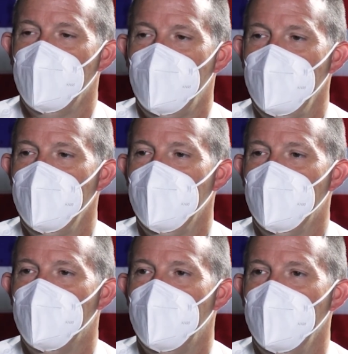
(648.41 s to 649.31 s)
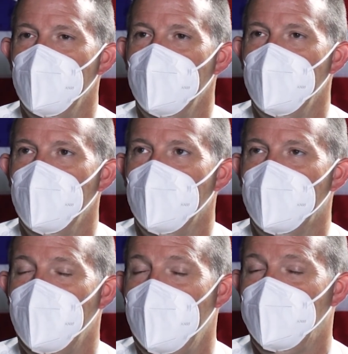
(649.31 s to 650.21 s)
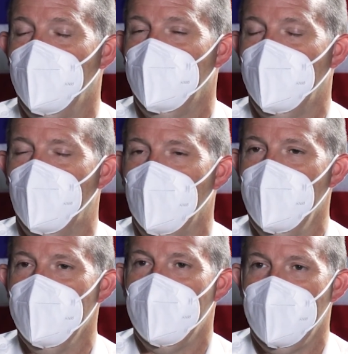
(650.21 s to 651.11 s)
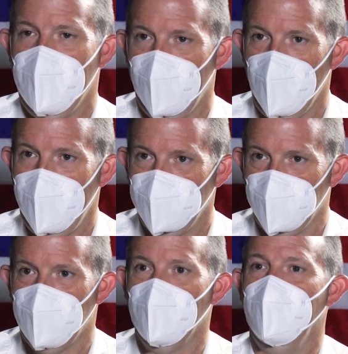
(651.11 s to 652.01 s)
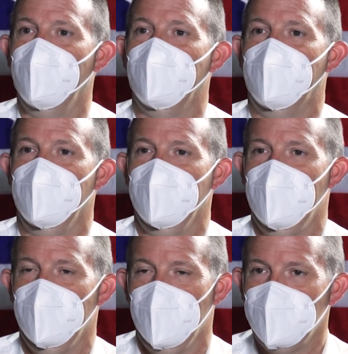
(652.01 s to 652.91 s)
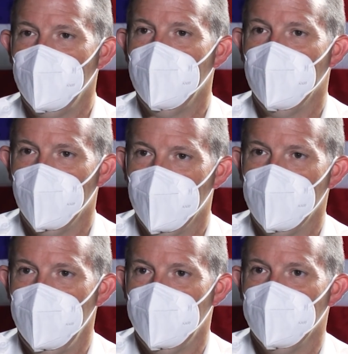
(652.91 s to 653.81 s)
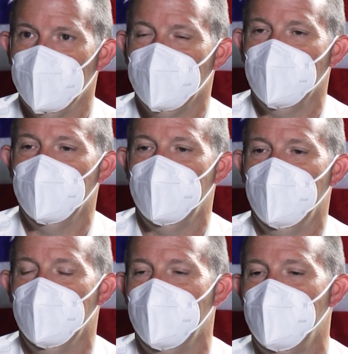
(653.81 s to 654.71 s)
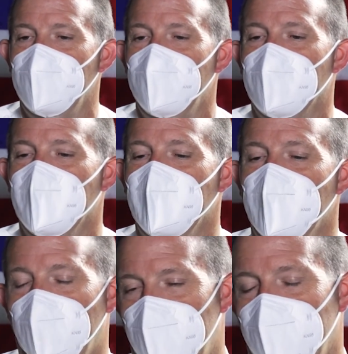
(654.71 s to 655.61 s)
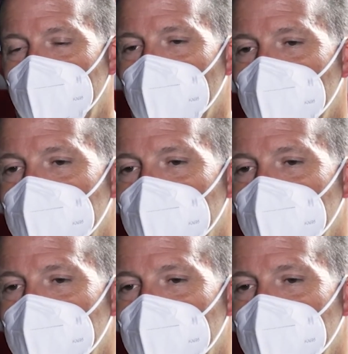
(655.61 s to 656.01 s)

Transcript: be adaptive to reading that novel hazard brief, getting that updated information so that you can be ready for